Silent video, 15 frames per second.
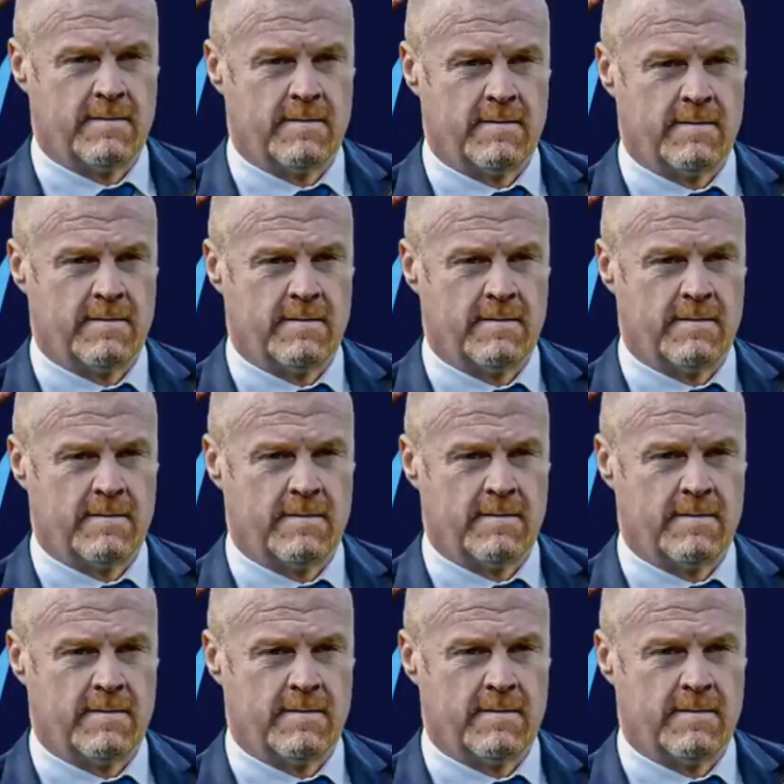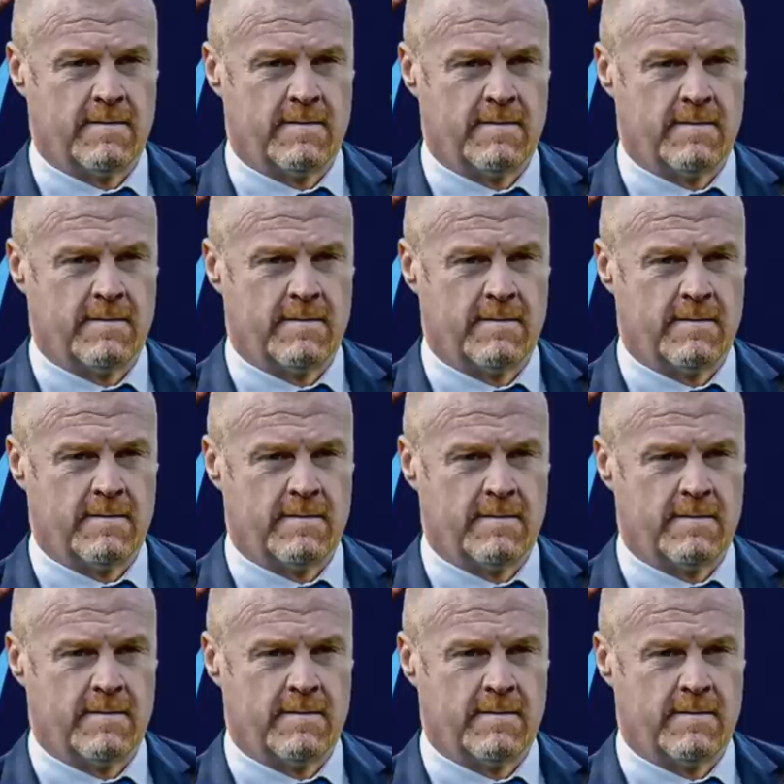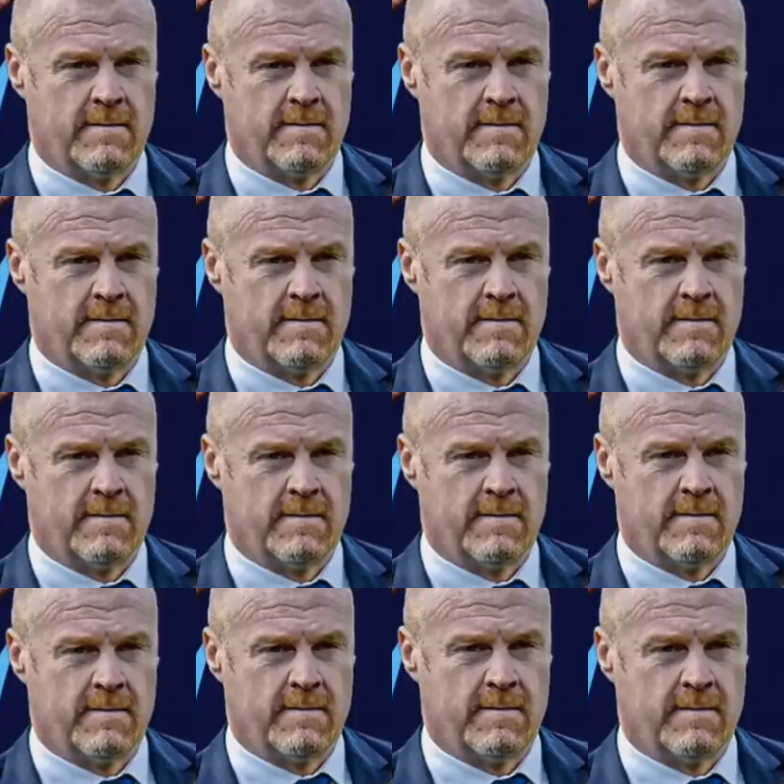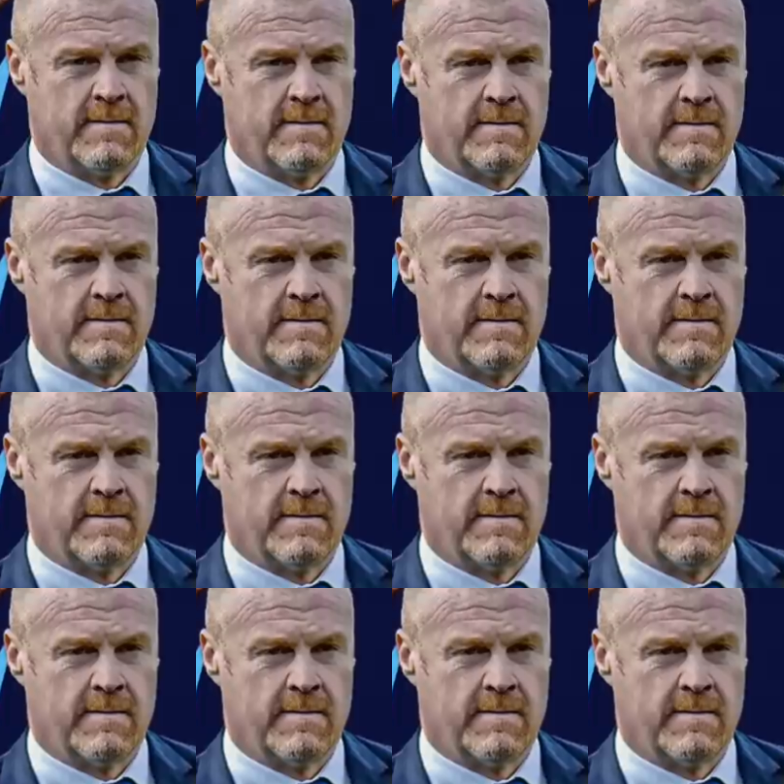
This person isn't speaking.